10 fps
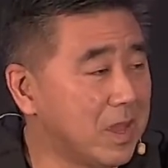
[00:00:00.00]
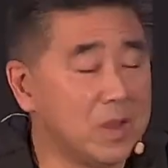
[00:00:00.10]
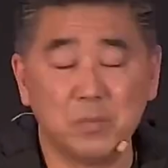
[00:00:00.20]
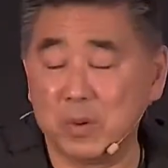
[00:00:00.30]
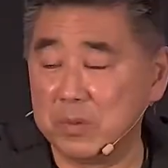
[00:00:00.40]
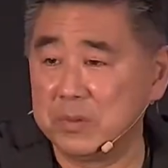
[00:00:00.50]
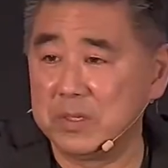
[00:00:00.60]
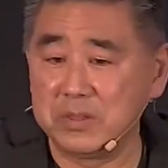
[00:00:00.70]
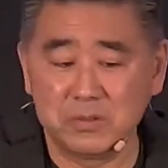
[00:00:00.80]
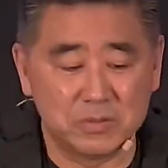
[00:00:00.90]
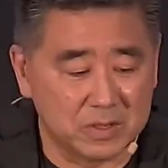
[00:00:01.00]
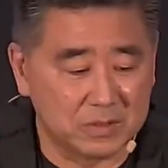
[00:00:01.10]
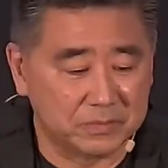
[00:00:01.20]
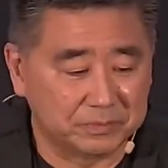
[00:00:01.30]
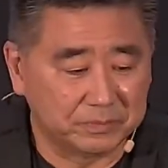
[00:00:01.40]
But what we do
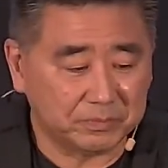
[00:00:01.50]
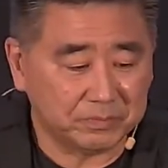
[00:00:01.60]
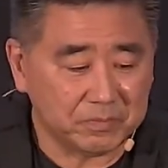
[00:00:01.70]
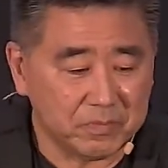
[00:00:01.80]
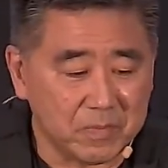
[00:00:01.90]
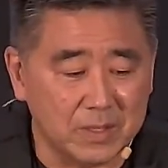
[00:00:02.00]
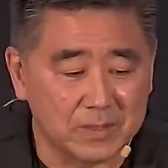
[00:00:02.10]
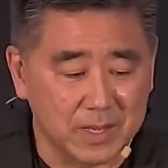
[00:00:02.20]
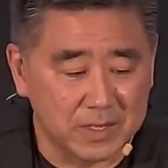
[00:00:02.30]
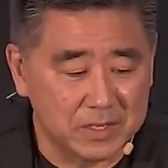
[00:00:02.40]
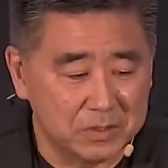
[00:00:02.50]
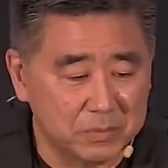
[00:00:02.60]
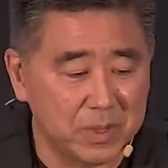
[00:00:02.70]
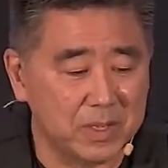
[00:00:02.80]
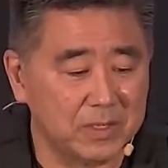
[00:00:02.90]
know is that he
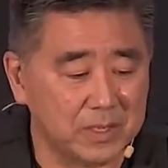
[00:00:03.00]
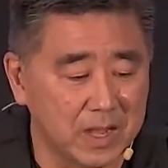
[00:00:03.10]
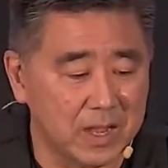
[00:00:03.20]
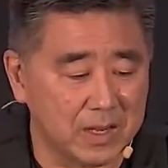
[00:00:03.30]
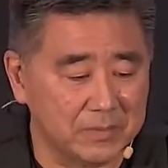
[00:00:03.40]
obeyed God.